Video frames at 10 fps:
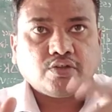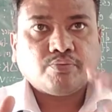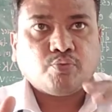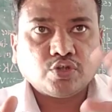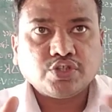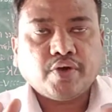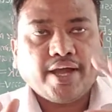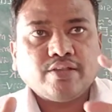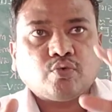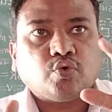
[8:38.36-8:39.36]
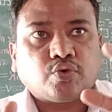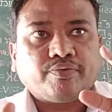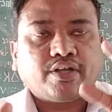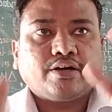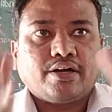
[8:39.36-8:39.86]
the positive ion core,
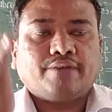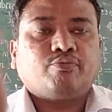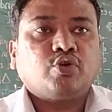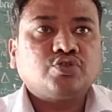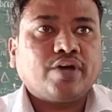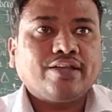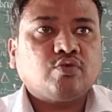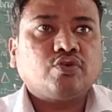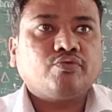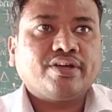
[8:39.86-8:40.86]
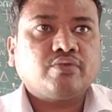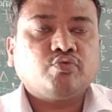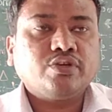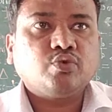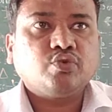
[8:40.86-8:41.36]
and positive ion core, where
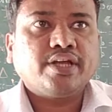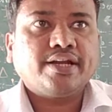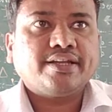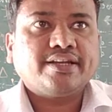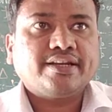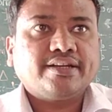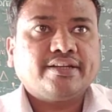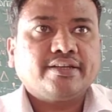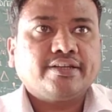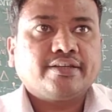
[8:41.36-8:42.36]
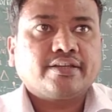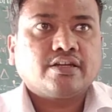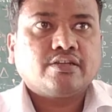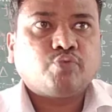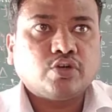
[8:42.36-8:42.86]
we know that
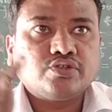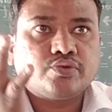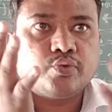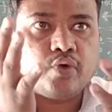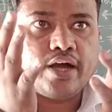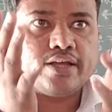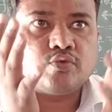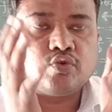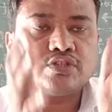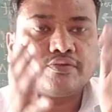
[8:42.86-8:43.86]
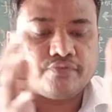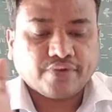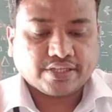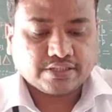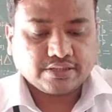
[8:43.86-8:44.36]
positive ion core is the
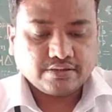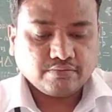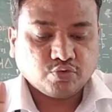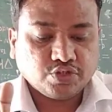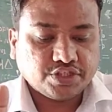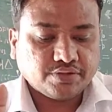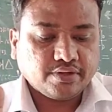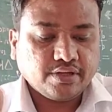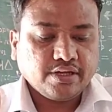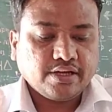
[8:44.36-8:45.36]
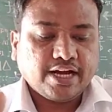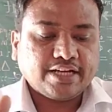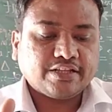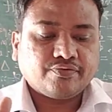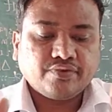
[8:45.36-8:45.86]
fixed position, and
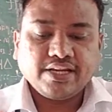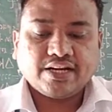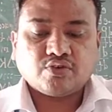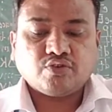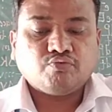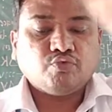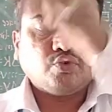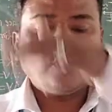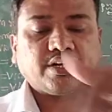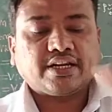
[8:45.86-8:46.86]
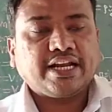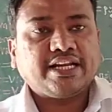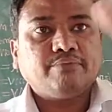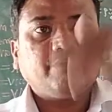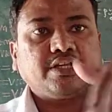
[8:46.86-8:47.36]
the free electron move in
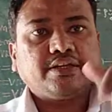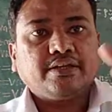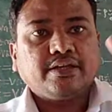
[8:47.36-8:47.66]
randomly